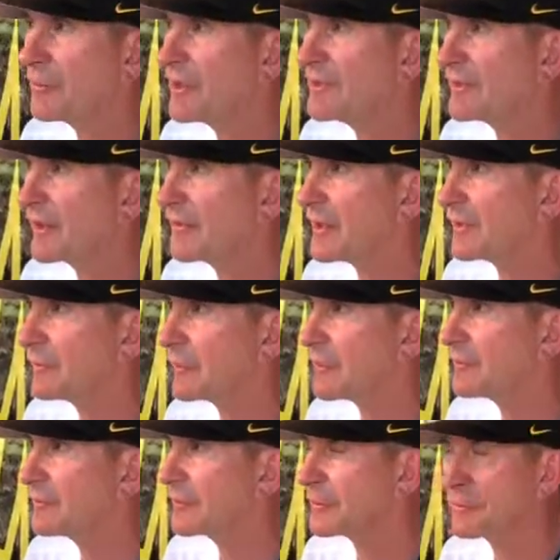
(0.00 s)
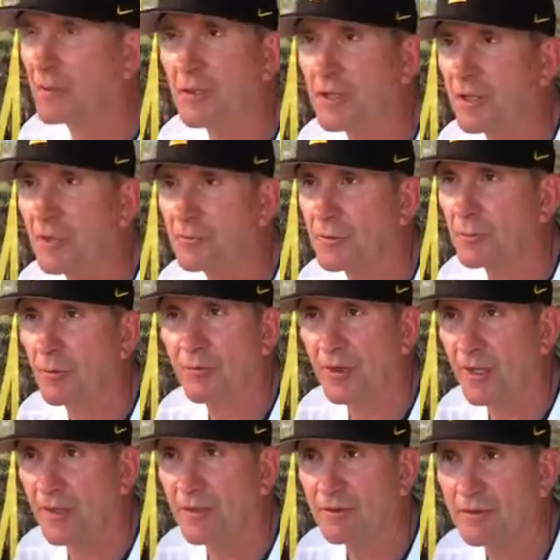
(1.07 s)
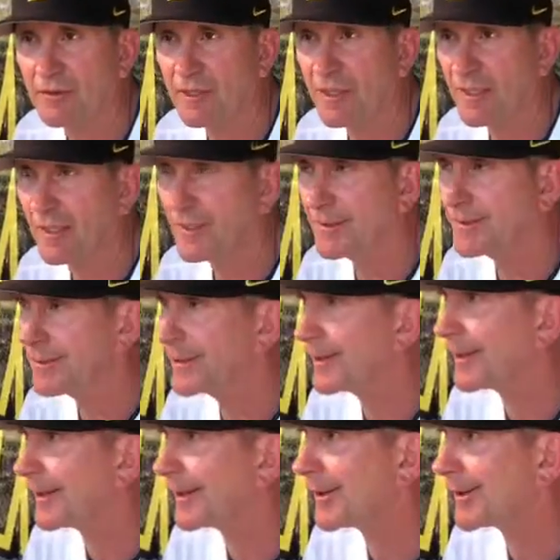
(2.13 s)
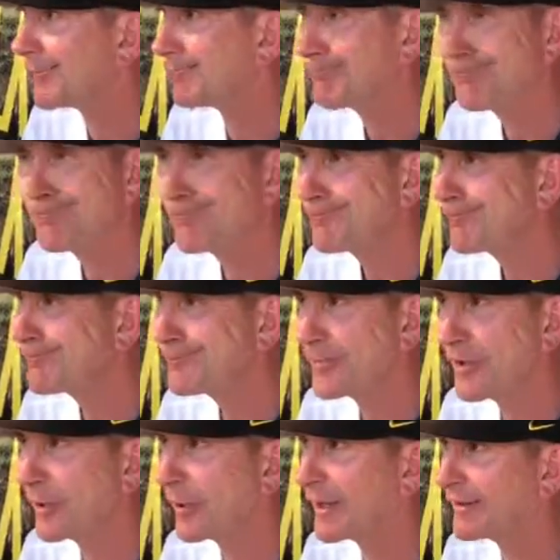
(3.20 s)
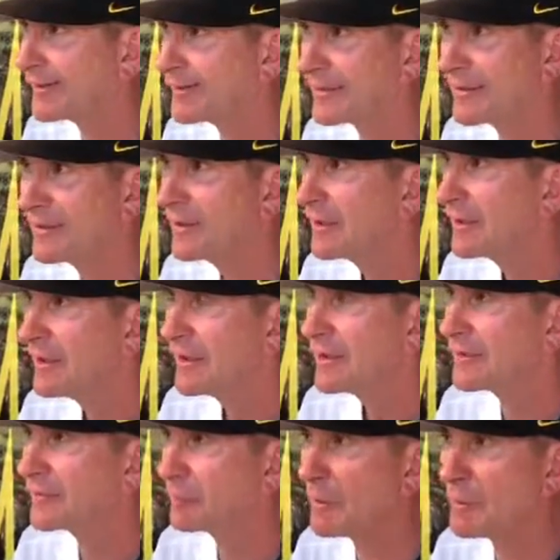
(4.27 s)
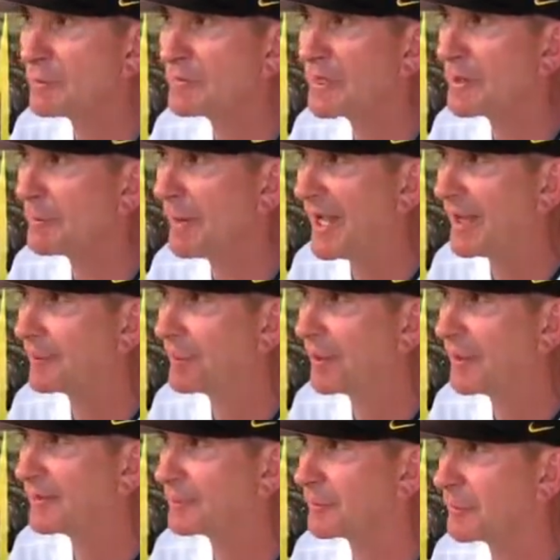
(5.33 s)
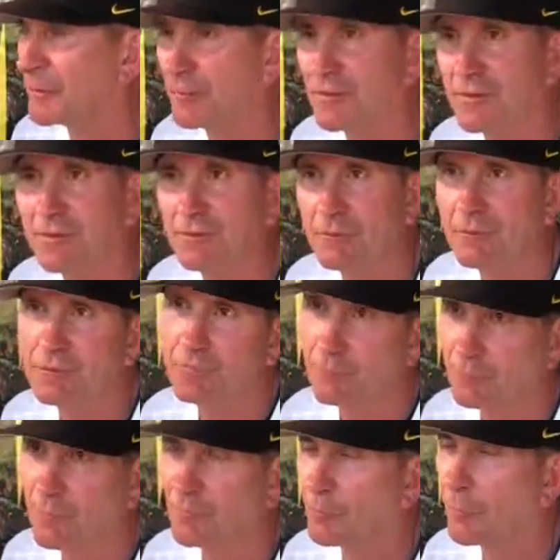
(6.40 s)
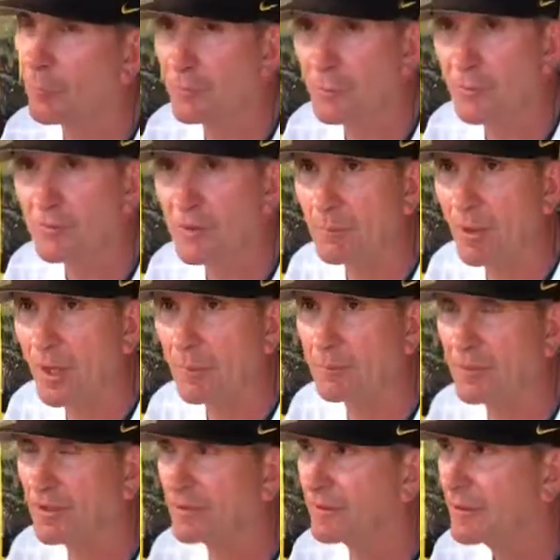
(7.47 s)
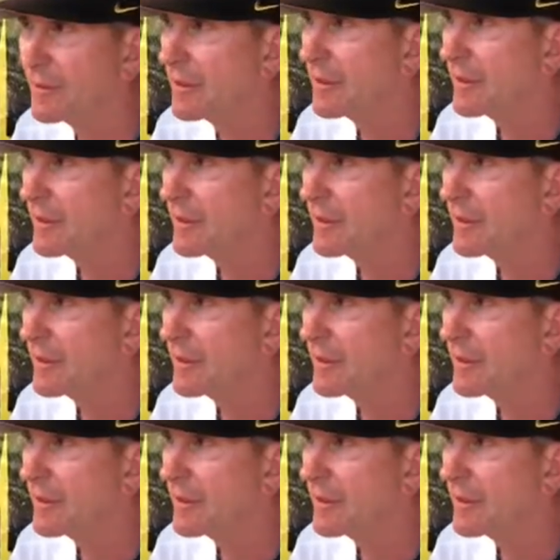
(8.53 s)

reason, I think Chris feels really comfortable there. And, you know, his swing was in a bad place when he was, before we moved him up. And